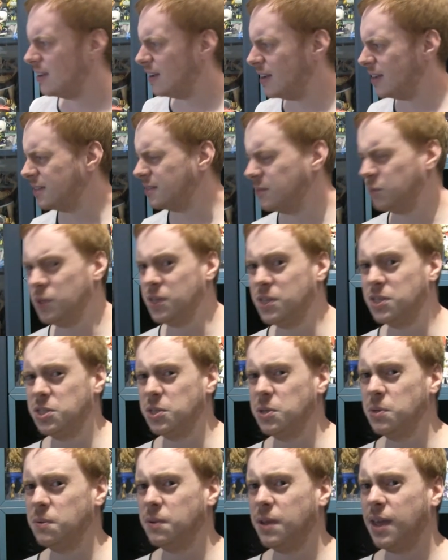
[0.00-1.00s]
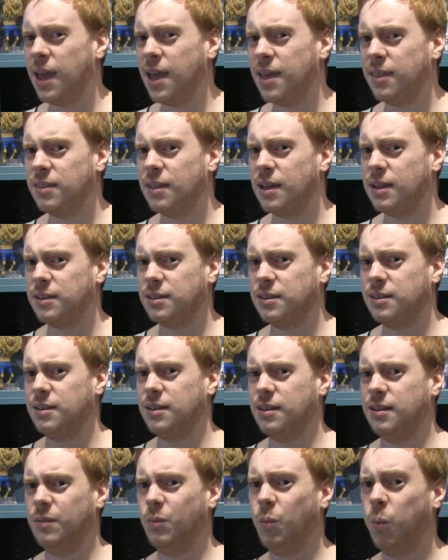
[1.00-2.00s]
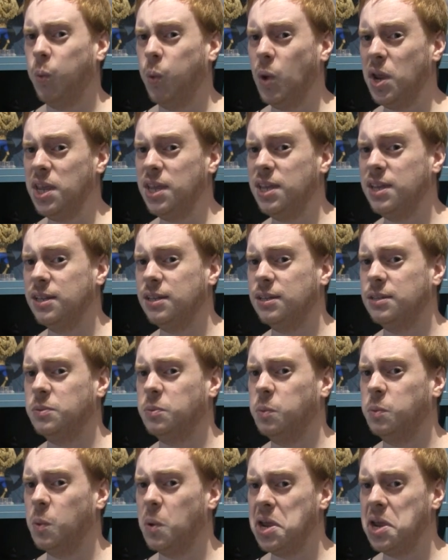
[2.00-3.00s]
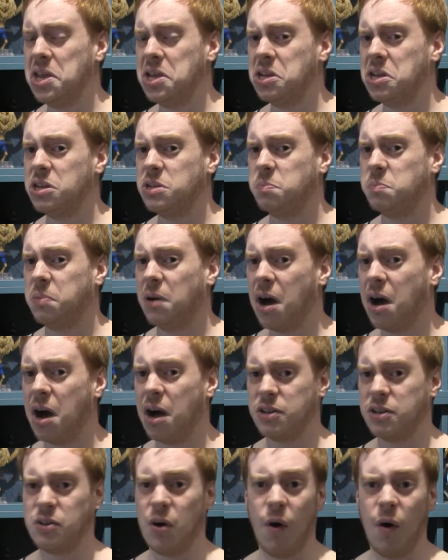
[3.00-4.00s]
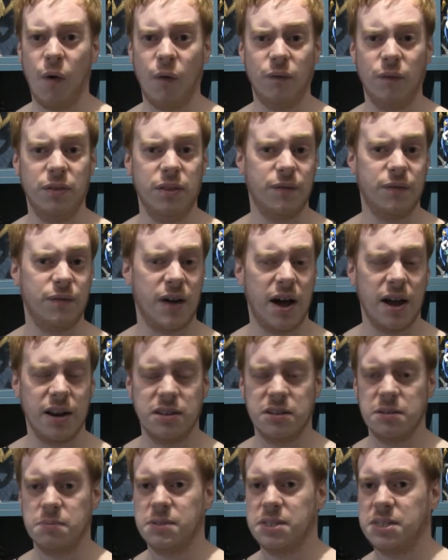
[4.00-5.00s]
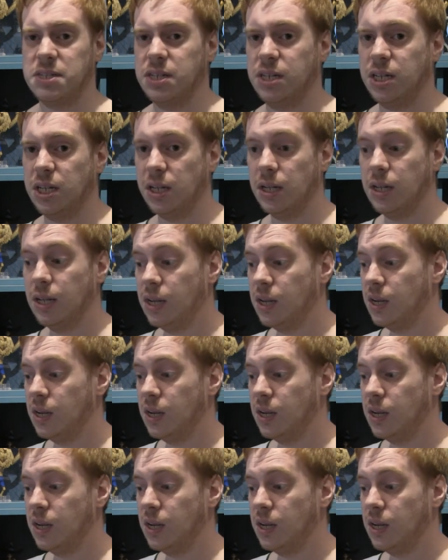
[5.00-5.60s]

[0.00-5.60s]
And we do get that weird part of the fandom still,